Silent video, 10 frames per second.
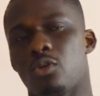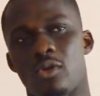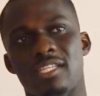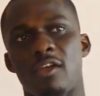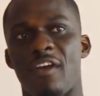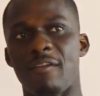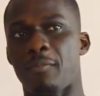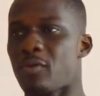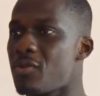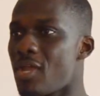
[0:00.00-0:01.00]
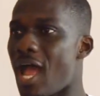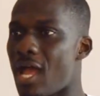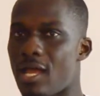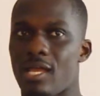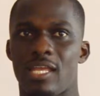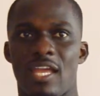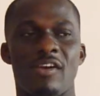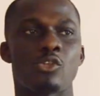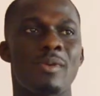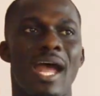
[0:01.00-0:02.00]
Interview 5 people, you are. If I
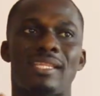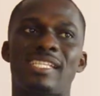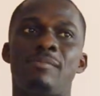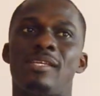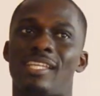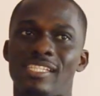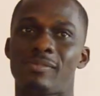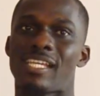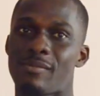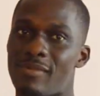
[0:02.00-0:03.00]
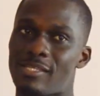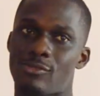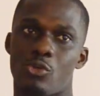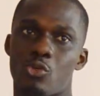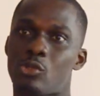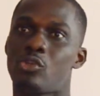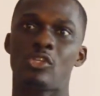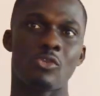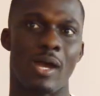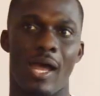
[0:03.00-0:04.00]
say we are 30 minutes, we got to
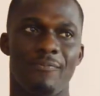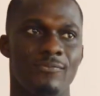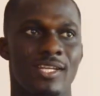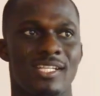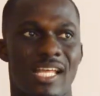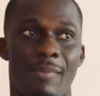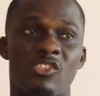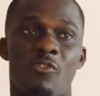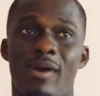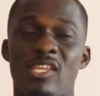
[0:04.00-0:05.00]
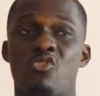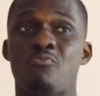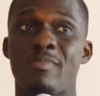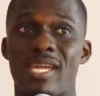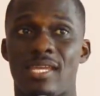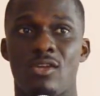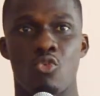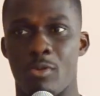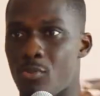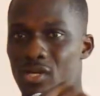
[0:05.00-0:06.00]
YouTube. The amount of money you make
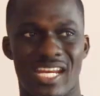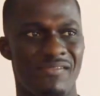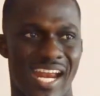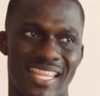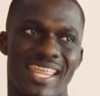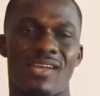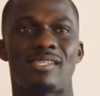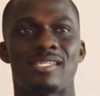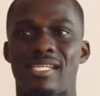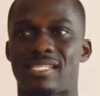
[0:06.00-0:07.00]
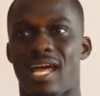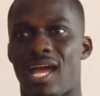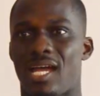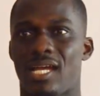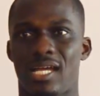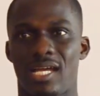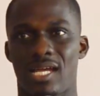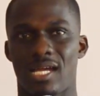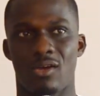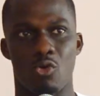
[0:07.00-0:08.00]
more than even that 1,000 cities now.
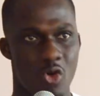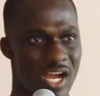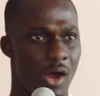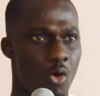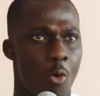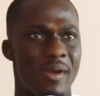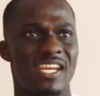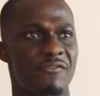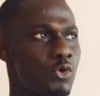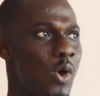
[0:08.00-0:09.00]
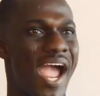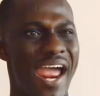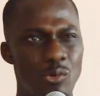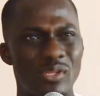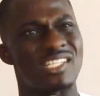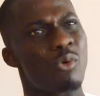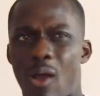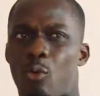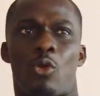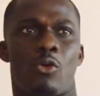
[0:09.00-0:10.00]
And I'll be Jeff Noah and into one
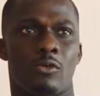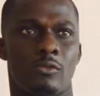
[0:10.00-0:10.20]
corner.